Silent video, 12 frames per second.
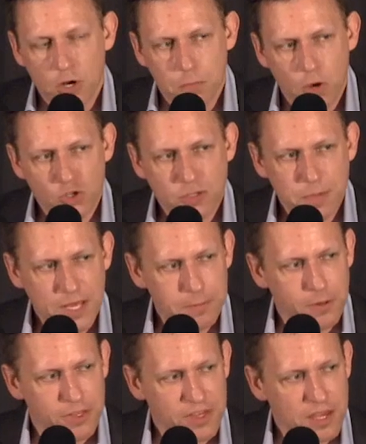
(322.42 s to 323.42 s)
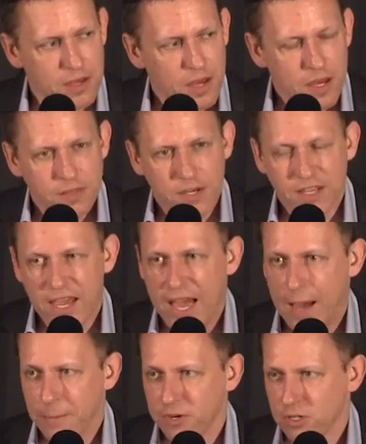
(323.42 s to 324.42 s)
most people think that
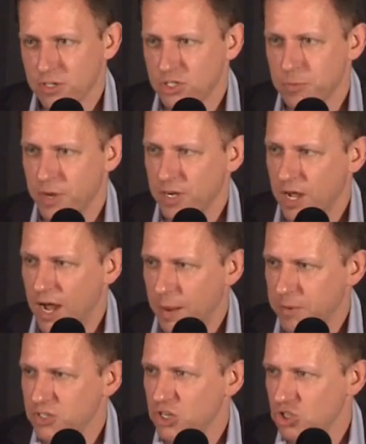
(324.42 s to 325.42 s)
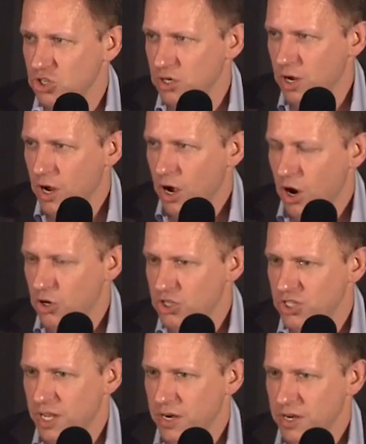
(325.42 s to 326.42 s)
capitalism and competition are
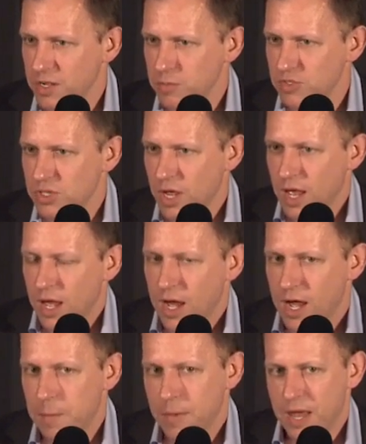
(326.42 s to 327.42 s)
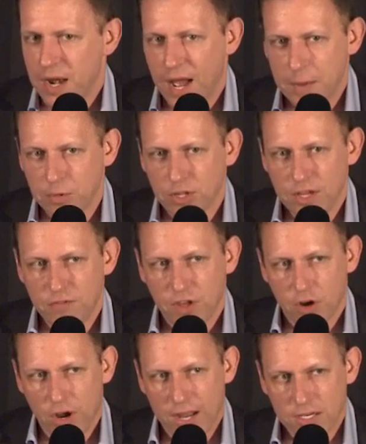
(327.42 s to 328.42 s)
synonyms, and I believe
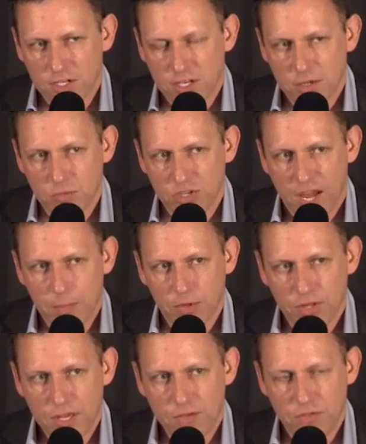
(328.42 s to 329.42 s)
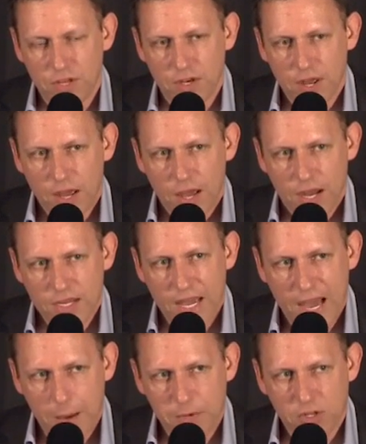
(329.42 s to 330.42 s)
they are antonyms. I believe that a
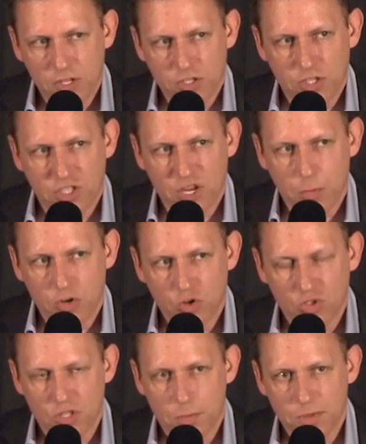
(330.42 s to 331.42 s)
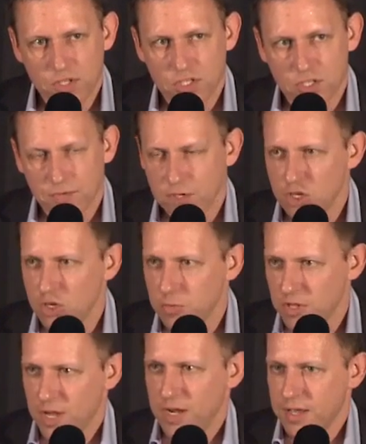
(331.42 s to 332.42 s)
capitalist is someone who's in the business of
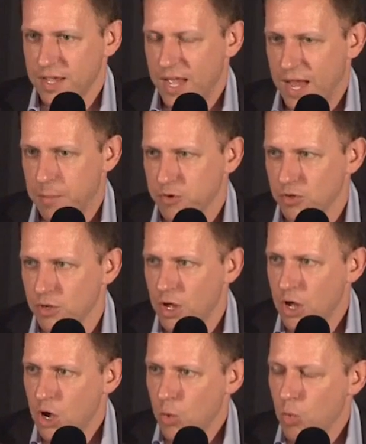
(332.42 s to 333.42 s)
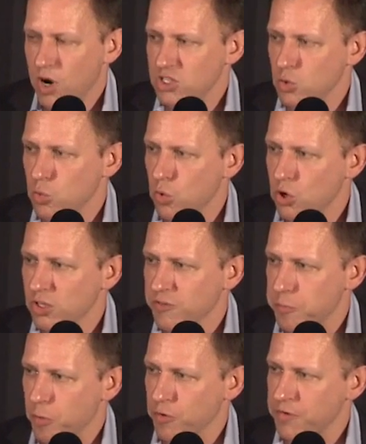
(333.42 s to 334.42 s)
accumulating capital, whereas a world
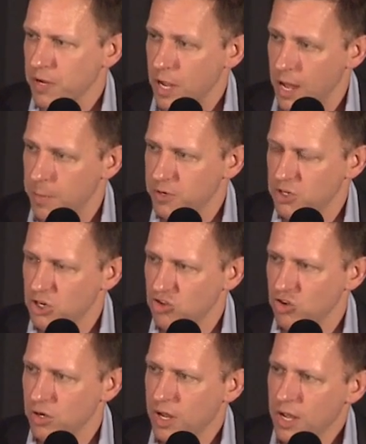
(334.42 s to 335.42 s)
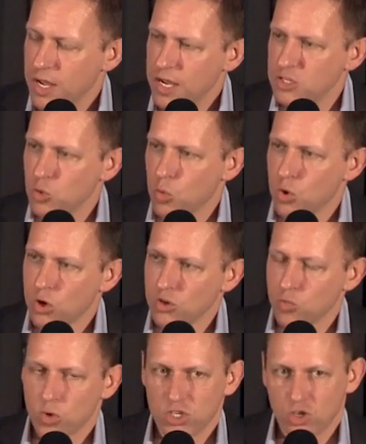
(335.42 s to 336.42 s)
of perfect competition is a world
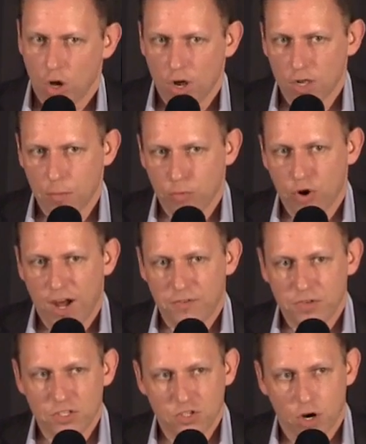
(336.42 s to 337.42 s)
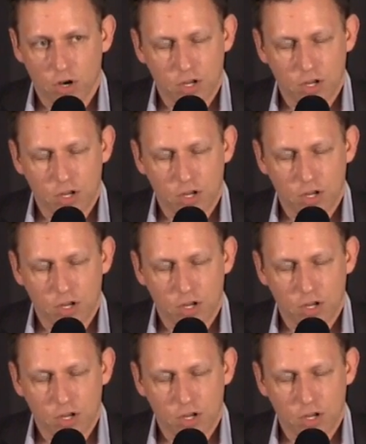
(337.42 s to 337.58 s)
in which all the profits are